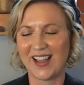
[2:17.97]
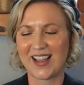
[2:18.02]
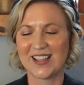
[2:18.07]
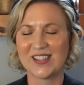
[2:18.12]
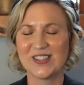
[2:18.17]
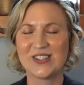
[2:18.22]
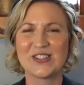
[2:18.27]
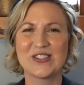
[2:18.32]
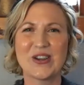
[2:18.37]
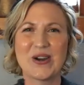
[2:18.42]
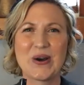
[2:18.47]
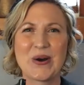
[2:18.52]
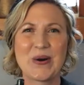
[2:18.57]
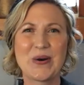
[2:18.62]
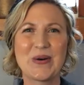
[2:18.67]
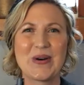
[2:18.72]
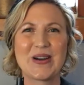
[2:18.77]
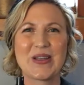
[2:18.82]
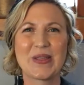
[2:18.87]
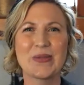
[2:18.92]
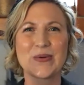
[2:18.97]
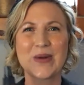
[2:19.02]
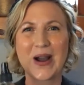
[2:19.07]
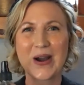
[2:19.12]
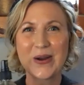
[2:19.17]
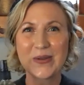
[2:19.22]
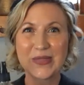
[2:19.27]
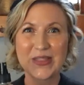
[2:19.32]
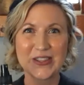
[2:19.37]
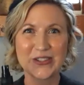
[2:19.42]
And so
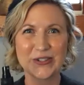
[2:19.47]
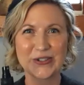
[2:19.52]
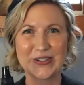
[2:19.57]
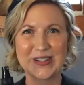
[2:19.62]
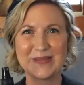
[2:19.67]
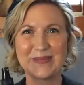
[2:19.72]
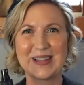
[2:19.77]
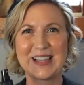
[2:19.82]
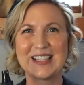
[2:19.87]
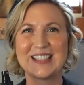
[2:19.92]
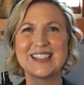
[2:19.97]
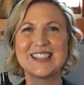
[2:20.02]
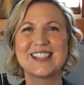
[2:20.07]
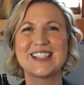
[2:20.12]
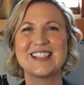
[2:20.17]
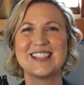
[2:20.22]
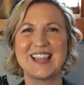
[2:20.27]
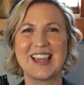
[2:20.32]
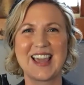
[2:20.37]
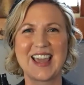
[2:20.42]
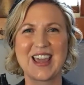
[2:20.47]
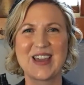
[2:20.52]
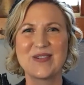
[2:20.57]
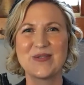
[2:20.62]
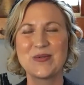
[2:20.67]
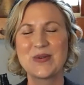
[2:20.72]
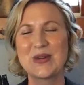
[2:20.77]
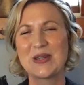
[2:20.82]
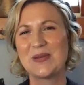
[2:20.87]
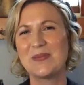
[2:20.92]
throughout the treatment today,
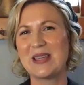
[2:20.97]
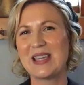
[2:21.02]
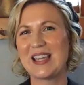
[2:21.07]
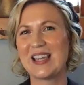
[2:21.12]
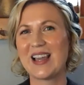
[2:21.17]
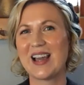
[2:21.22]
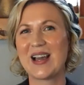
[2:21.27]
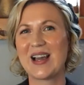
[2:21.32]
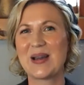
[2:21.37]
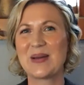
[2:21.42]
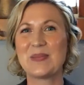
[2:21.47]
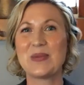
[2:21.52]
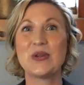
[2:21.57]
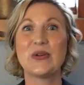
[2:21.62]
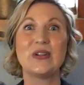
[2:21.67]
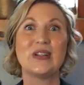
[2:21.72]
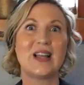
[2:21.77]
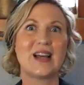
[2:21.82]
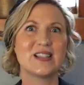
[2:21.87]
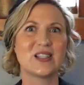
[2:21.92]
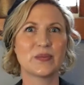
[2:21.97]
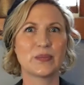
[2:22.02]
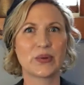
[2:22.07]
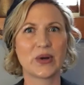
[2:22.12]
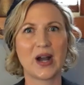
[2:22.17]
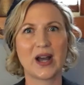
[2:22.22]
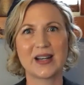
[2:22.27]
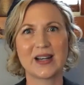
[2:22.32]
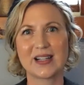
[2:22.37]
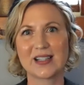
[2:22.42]
we'll be utilizing
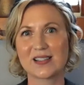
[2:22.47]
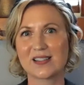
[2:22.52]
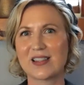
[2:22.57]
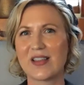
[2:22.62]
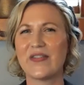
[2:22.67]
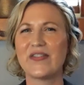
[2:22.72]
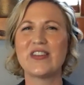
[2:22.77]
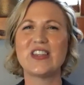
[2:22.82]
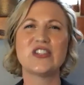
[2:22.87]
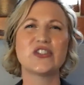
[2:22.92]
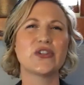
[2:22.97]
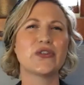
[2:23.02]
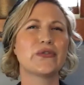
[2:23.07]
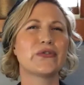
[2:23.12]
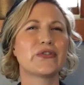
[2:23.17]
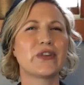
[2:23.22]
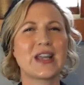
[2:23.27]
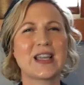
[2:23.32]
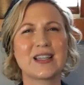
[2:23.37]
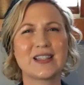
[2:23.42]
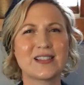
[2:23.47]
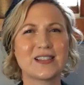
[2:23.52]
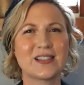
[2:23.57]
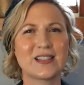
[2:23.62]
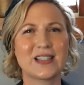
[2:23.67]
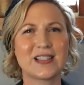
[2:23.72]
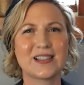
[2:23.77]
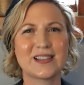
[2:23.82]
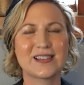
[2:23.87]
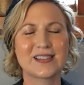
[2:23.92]
products that feature
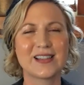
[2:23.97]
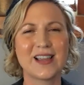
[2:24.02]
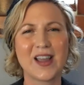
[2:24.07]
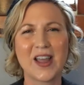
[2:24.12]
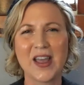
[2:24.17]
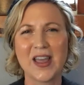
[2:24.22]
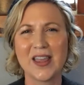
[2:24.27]
frankincense.